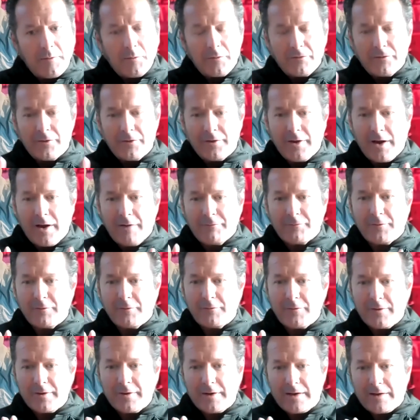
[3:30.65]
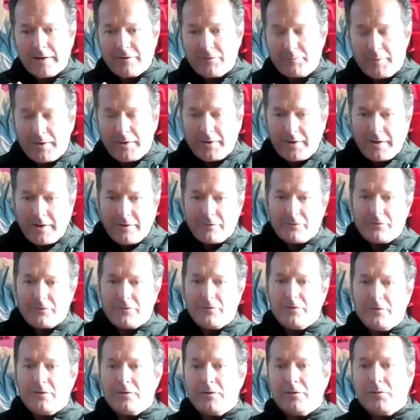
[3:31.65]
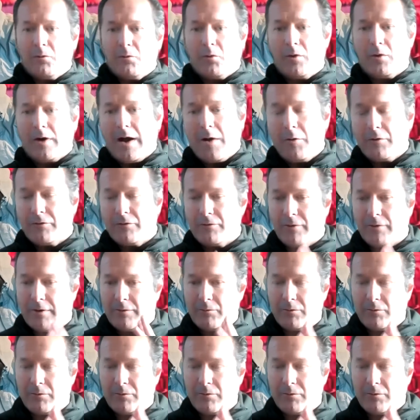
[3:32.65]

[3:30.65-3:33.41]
was enough of an experience where I was,